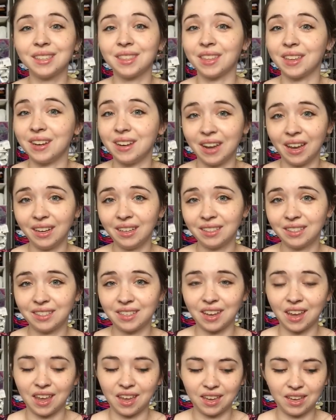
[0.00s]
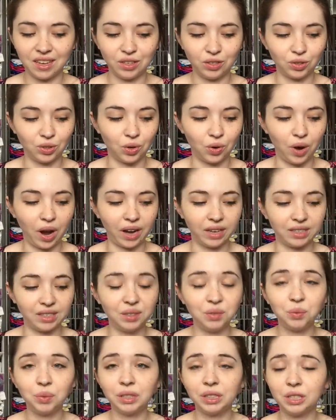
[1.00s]
the next day, so I
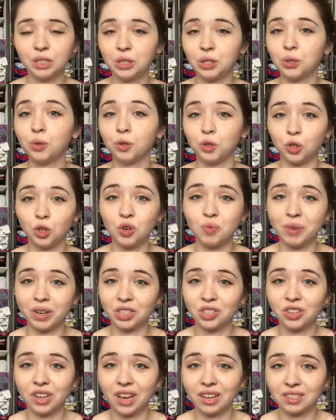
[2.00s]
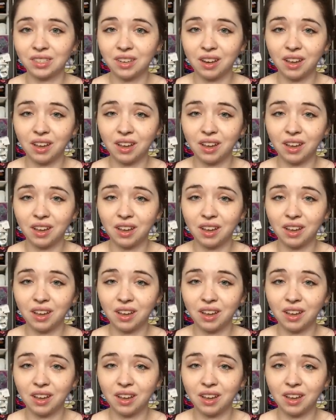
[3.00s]
didn't really do too much last